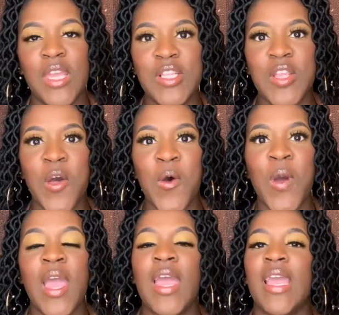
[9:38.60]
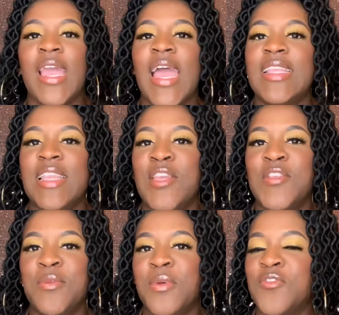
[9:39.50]
So guys, thank you
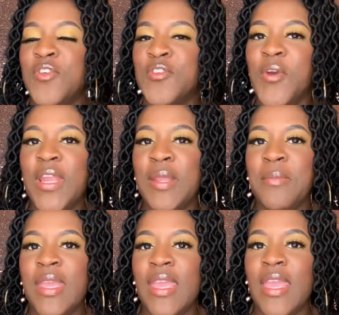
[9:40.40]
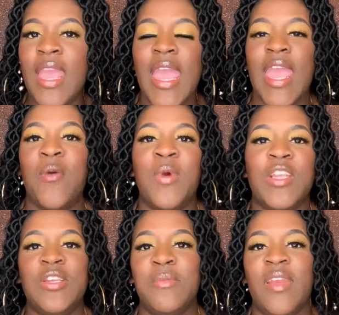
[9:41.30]
so much for joining me and
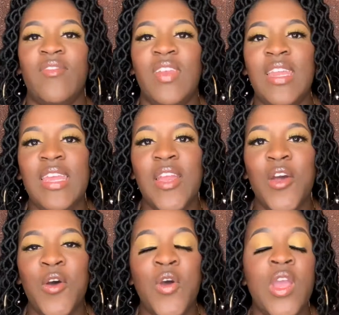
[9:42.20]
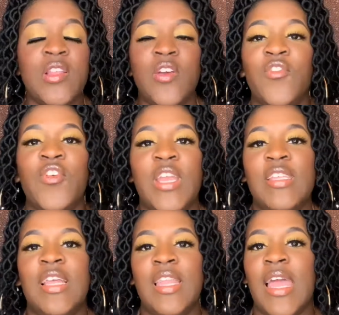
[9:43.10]
watching my video. Don't
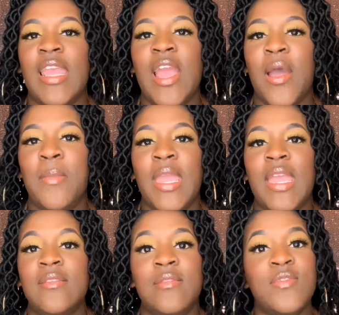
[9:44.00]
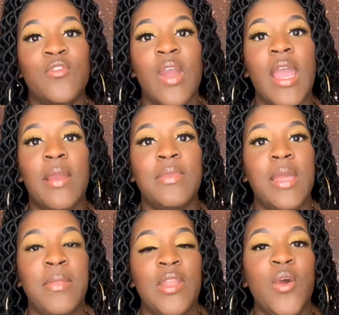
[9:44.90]
forget to like, comment, and subscribe.
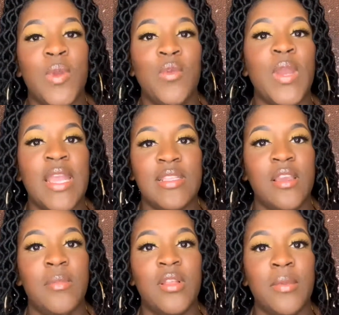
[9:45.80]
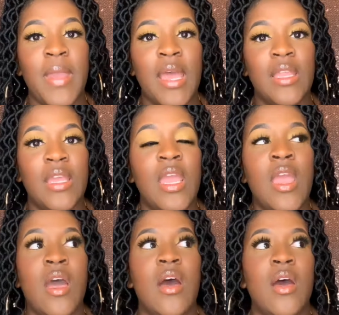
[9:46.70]
Let me know what you guys think about the palette.
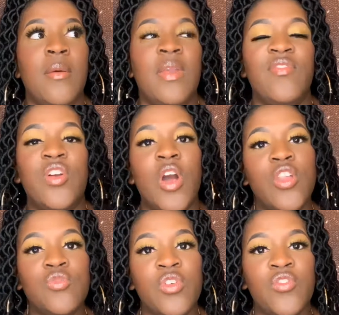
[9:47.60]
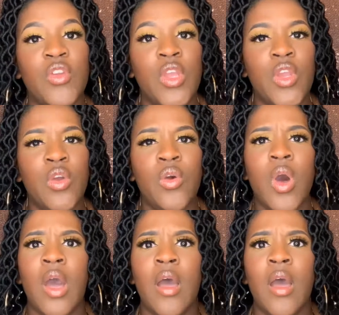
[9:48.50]
If the colors work for you,